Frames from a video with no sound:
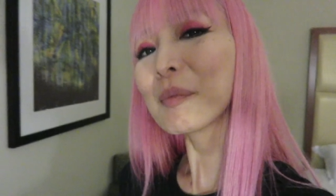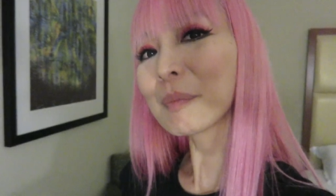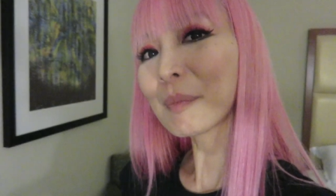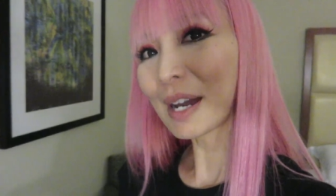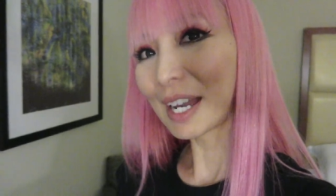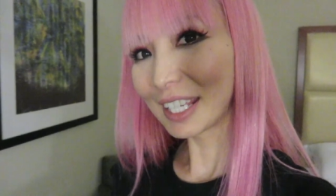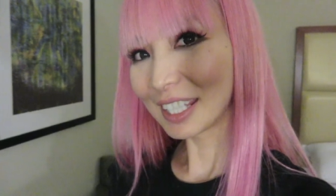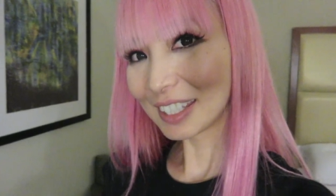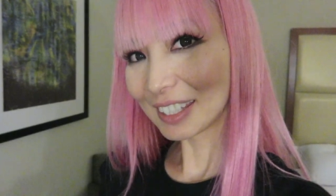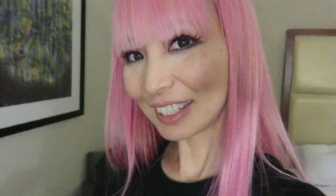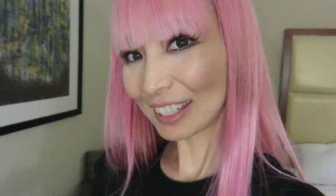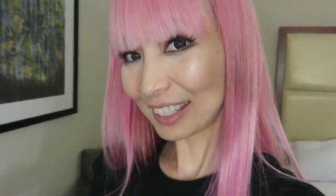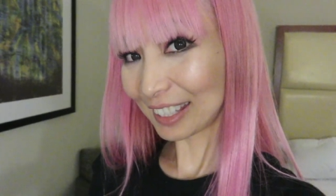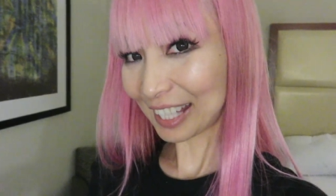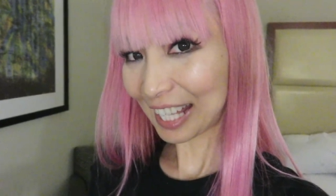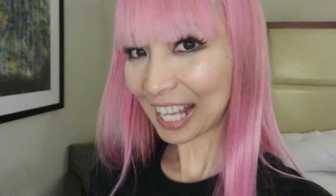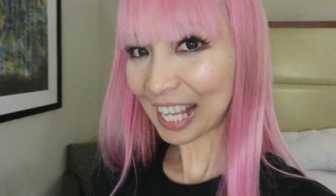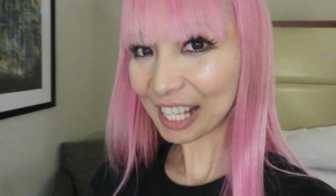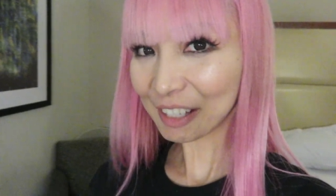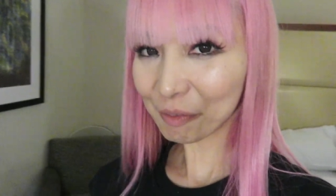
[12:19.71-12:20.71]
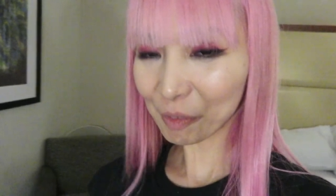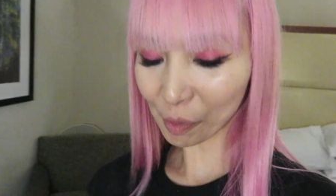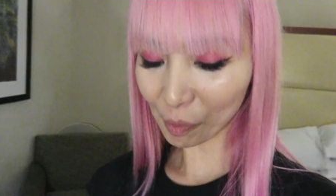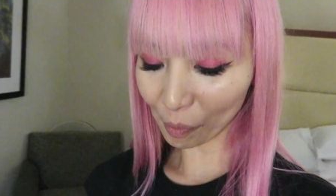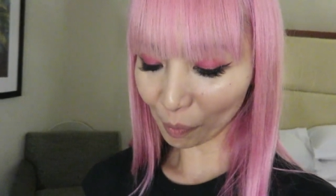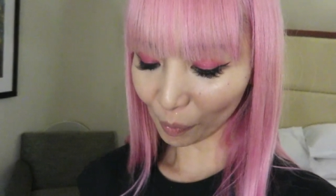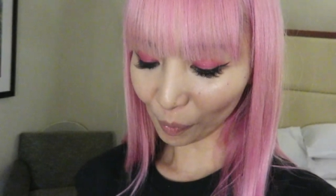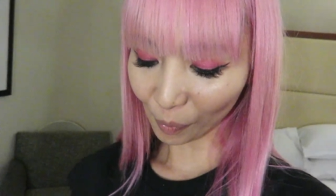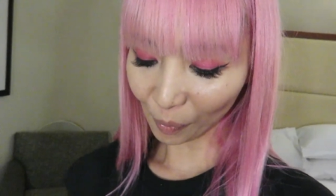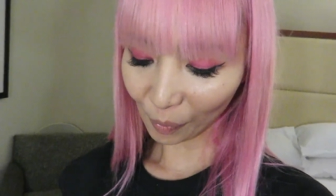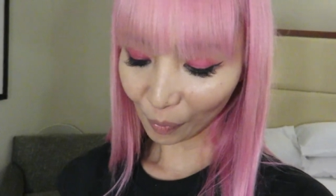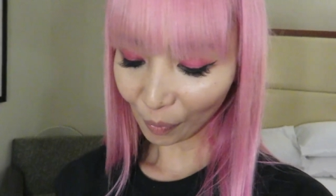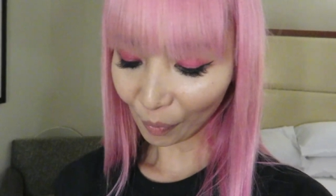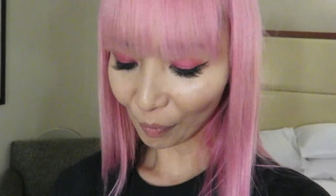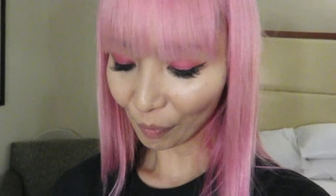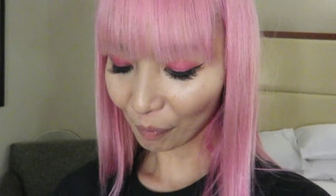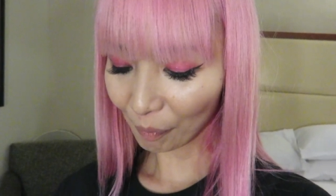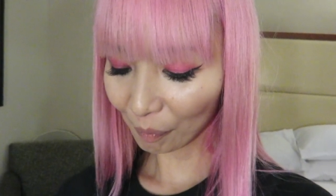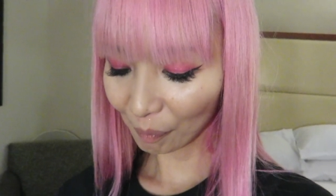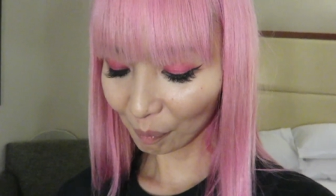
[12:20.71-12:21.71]
my table
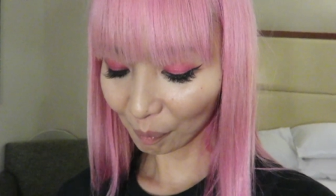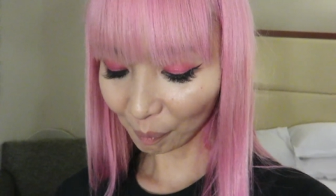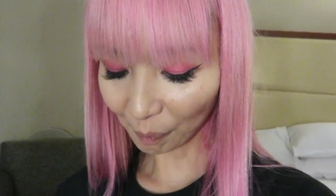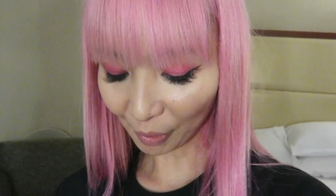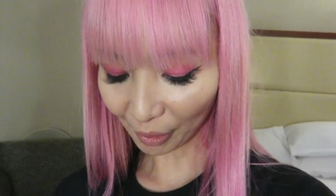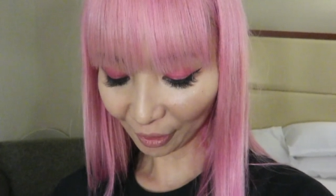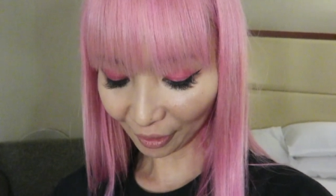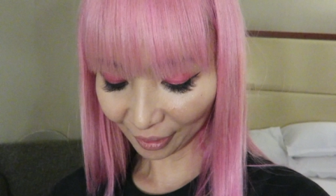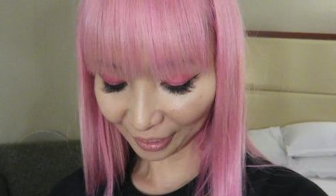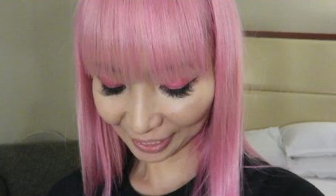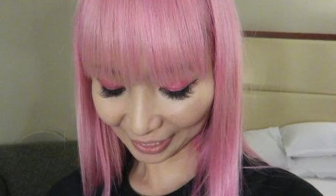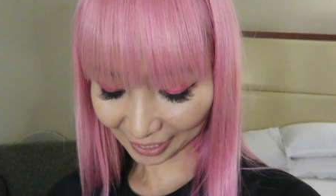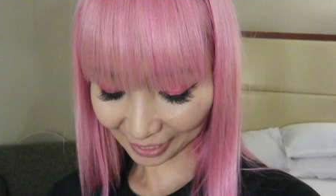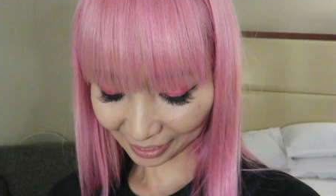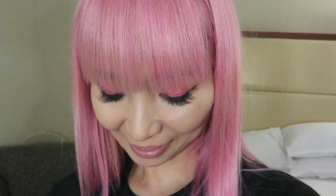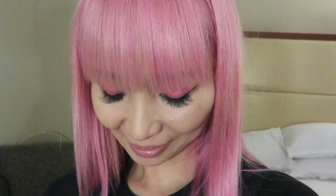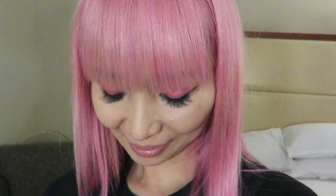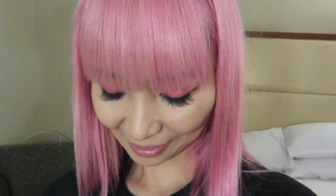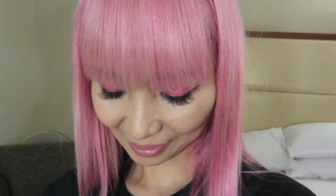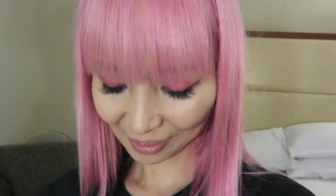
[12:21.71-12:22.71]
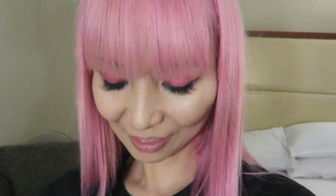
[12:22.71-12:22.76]
party